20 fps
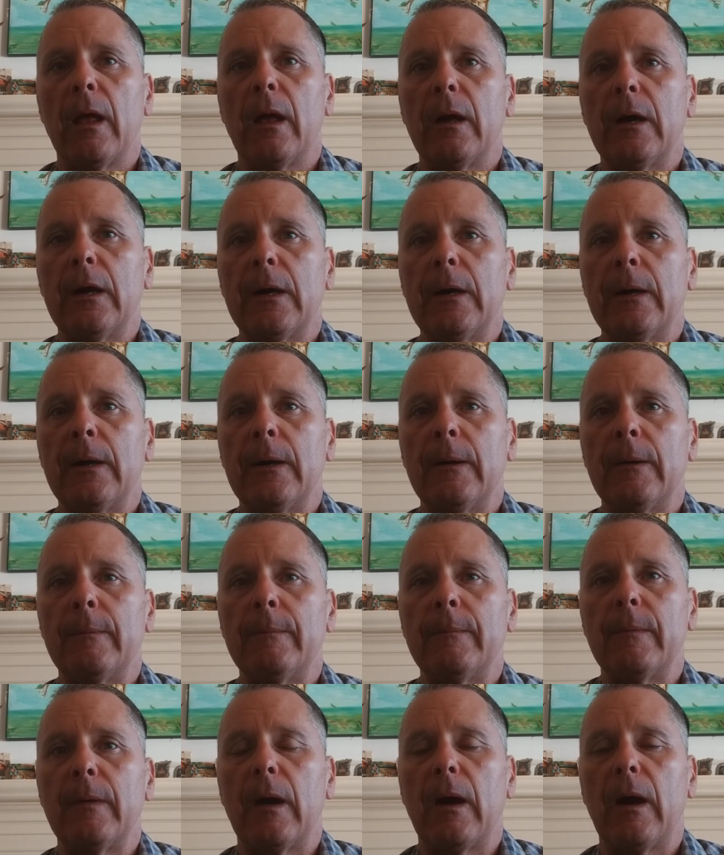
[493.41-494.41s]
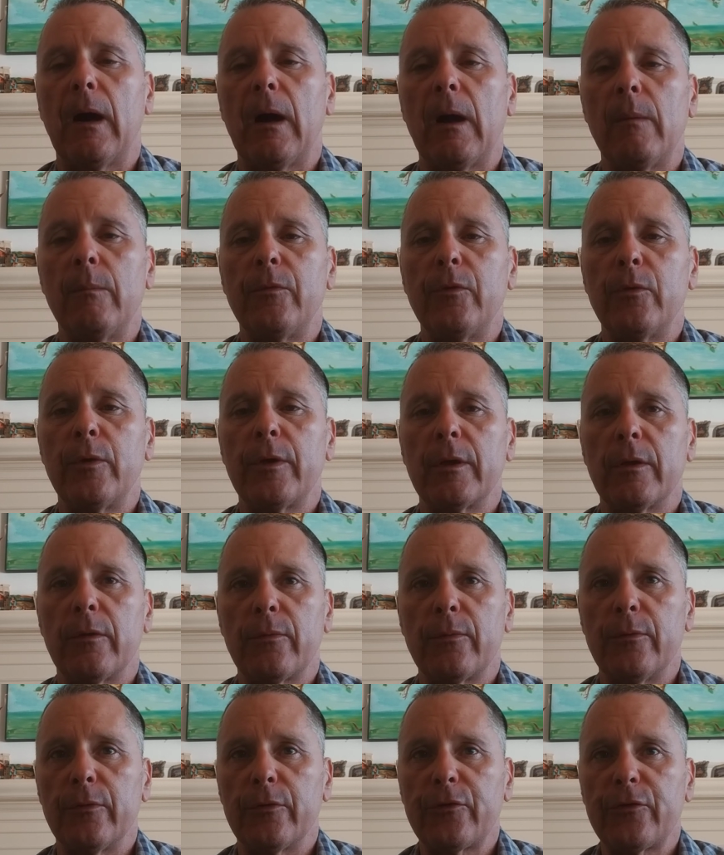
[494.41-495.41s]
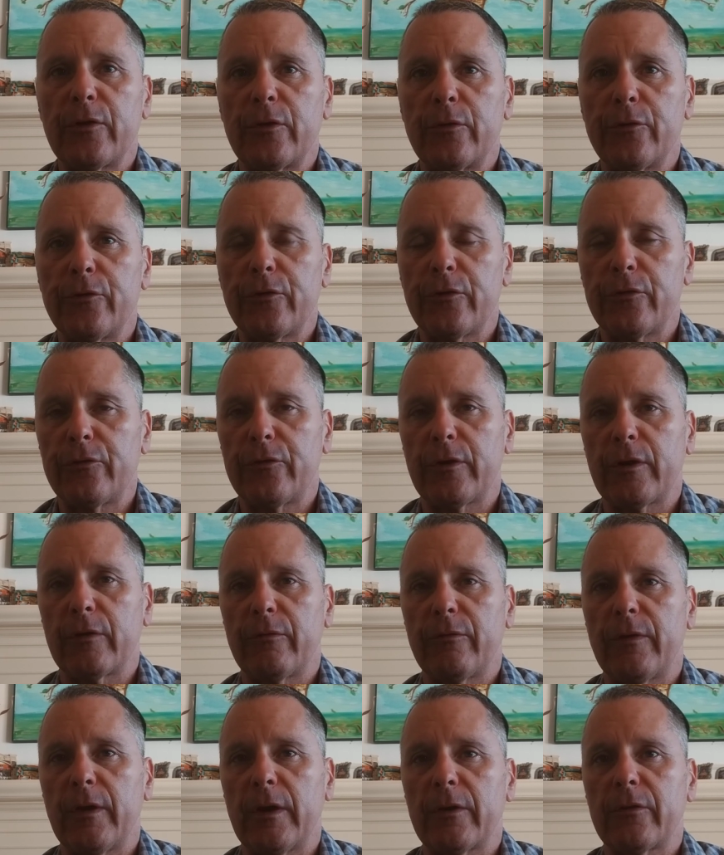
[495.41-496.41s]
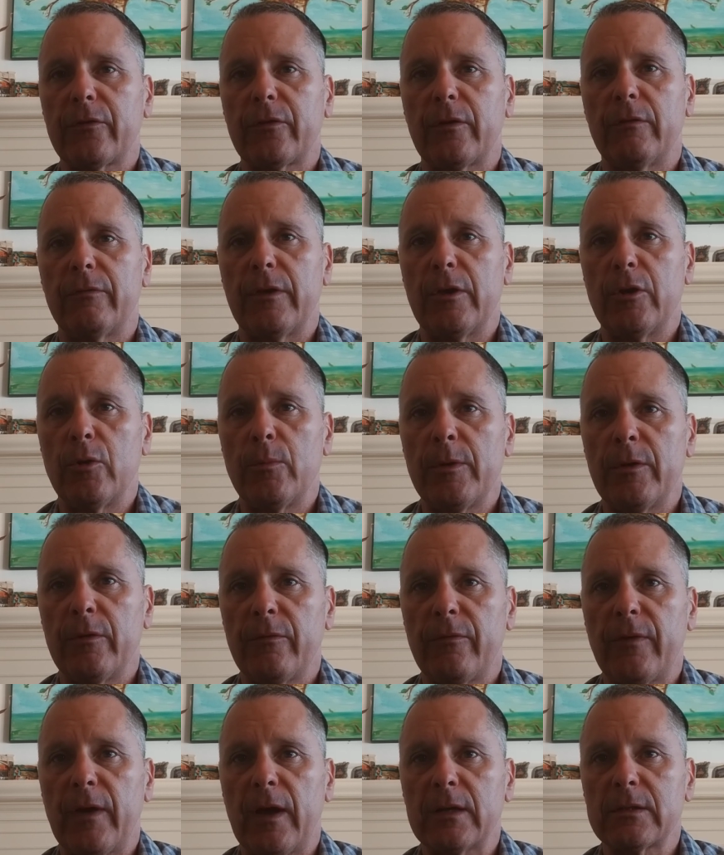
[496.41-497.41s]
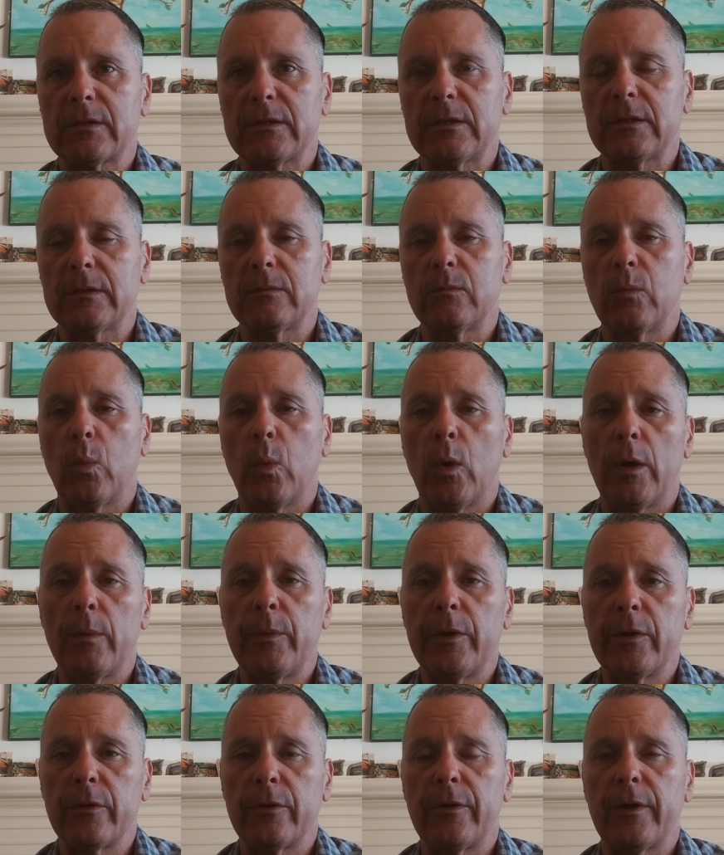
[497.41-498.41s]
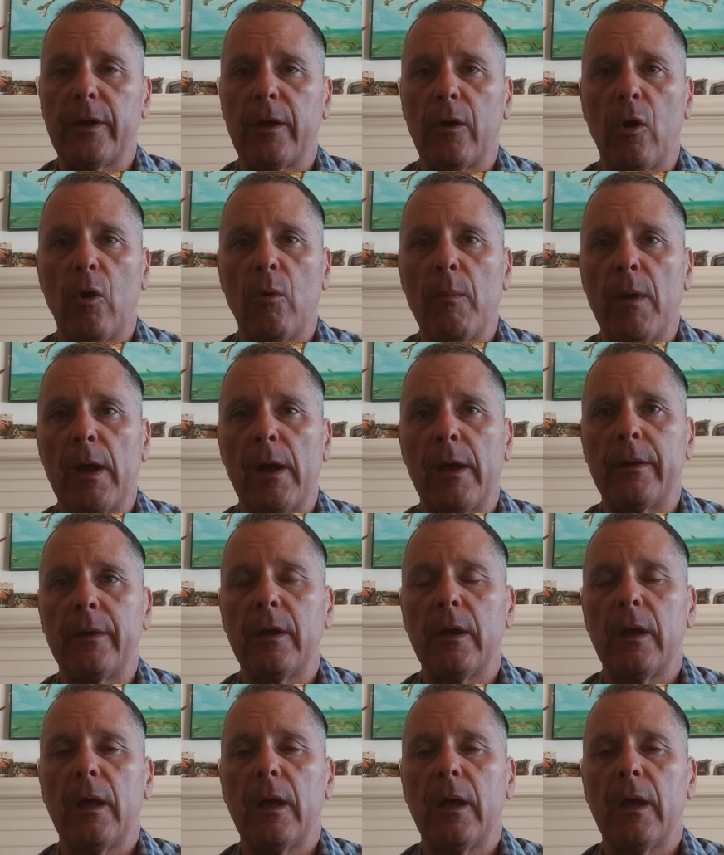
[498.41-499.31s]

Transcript: I'm doing it through the synergistic effects of intermittent fasting, 1 meal a day, OMAD,